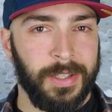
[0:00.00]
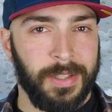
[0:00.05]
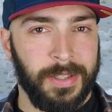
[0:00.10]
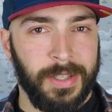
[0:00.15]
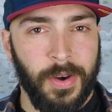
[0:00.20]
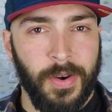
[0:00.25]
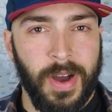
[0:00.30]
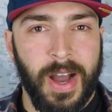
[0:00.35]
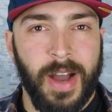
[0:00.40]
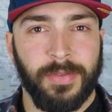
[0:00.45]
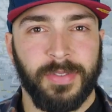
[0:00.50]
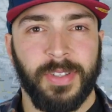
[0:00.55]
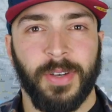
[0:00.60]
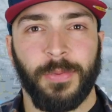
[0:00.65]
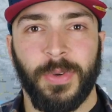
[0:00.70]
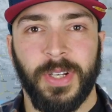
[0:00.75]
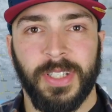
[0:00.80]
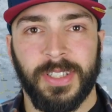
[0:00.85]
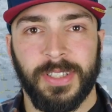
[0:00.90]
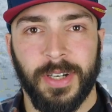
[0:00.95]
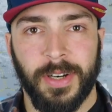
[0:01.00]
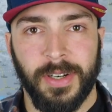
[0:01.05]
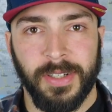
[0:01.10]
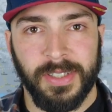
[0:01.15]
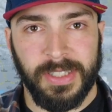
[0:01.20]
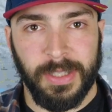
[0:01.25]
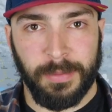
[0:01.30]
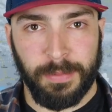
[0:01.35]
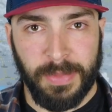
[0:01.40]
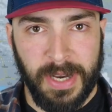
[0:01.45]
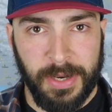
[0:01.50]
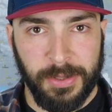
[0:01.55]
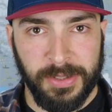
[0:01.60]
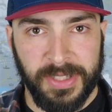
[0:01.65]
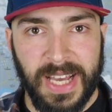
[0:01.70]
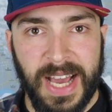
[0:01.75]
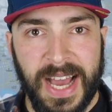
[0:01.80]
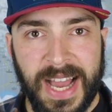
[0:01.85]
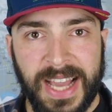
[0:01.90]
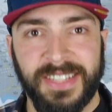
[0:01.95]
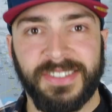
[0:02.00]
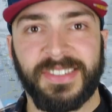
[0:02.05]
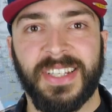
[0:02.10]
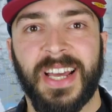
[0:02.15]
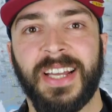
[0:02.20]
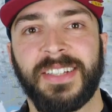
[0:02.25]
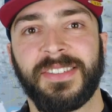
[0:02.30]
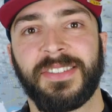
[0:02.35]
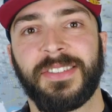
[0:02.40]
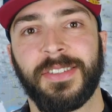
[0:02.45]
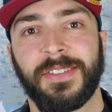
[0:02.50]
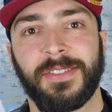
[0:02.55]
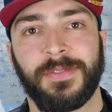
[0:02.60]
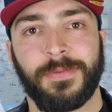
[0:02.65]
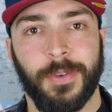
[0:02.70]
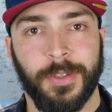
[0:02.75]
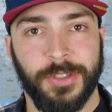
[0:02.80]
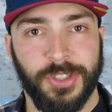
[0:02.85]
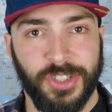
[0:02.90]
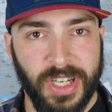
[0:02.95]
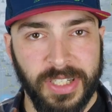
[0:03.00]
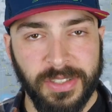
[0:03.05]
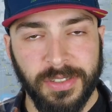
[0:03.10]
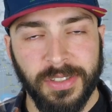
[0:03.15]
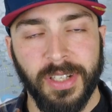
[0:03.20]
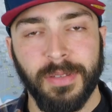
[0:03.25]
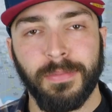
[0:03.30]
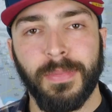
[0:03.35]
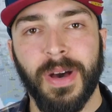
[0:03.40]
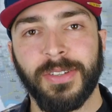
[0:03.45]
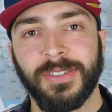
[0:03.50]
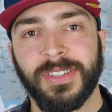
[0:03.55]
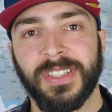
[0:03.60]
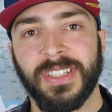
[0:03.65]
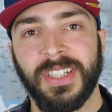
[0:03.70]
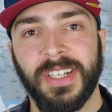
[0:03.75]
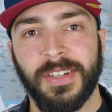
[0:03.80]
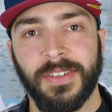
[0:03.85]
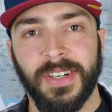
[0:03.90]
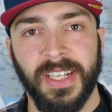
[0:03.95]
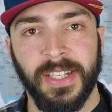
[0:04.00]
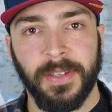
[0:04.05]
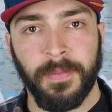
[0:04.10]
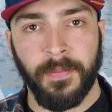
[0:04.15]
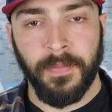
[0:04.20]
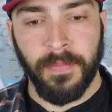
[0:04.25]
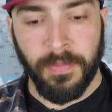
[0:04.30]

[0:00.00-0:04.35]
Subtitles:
Now, after we talked about ice axes for general mountaineering,